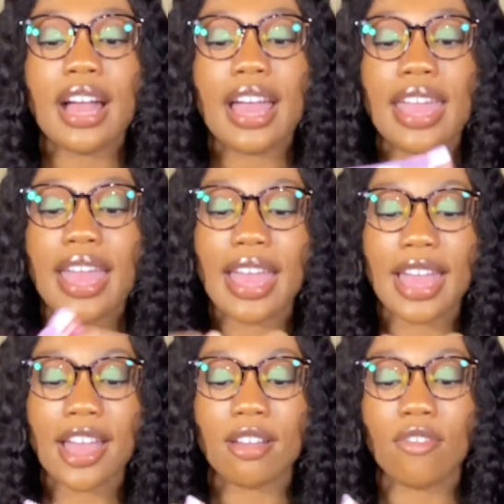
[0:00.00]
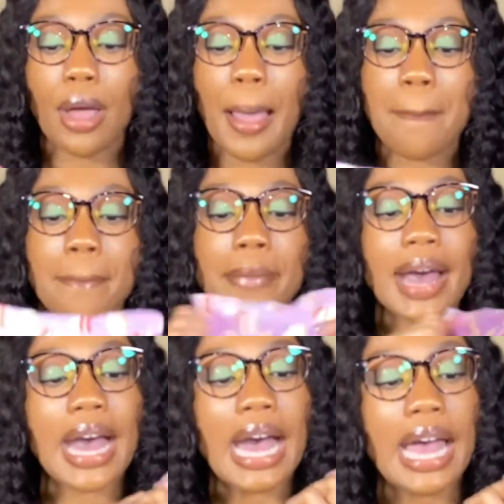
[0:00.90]
I have
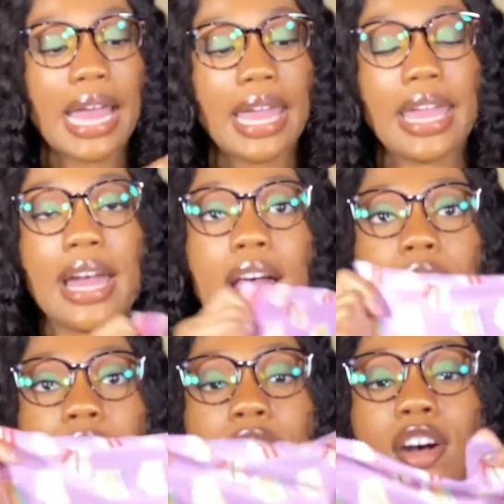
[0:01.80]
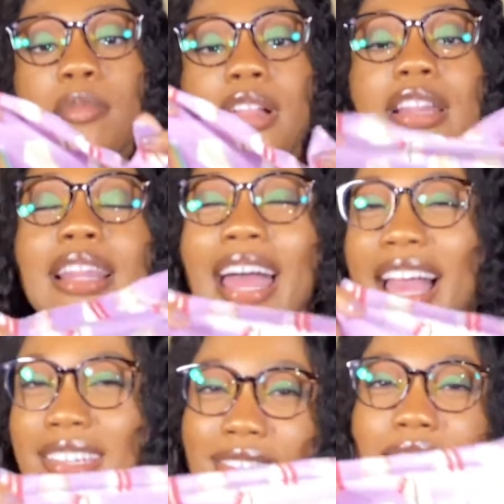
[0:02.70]
my
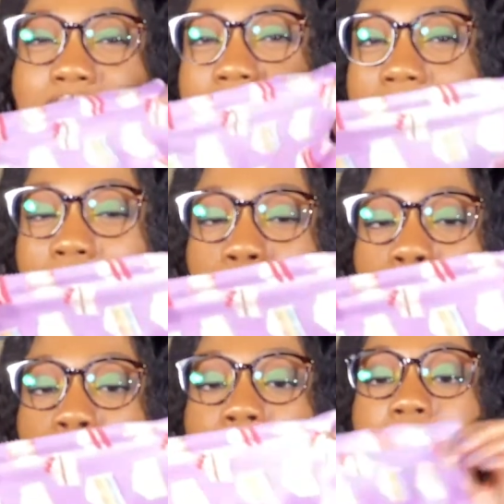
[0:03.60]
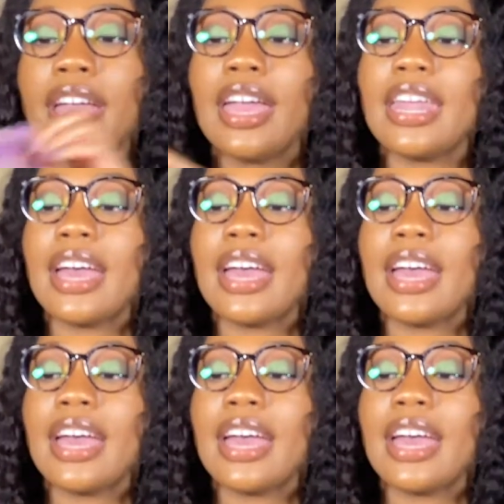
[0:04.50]
glasses towel. And it